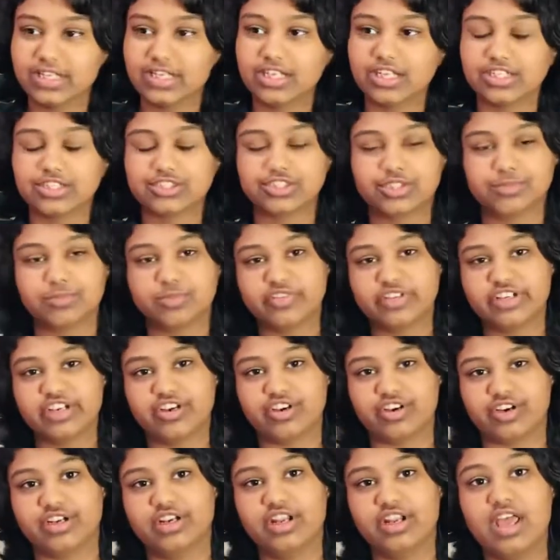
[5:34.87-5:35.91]
So, moving
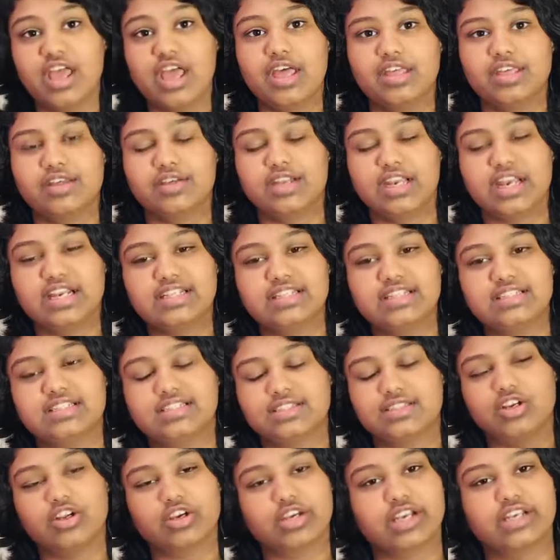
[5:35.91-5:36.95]
on,
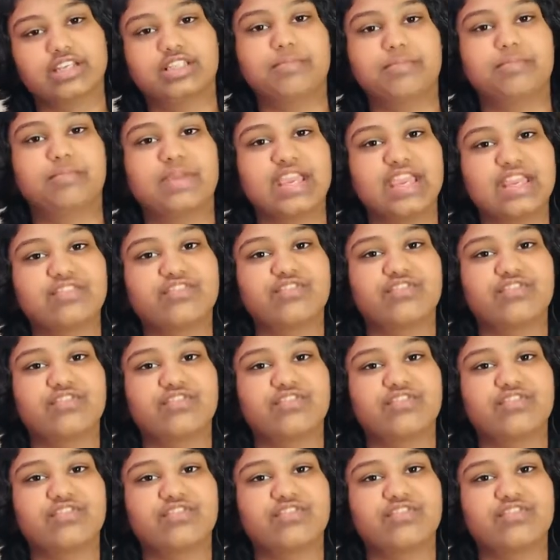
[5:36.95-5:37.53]
let's look at the main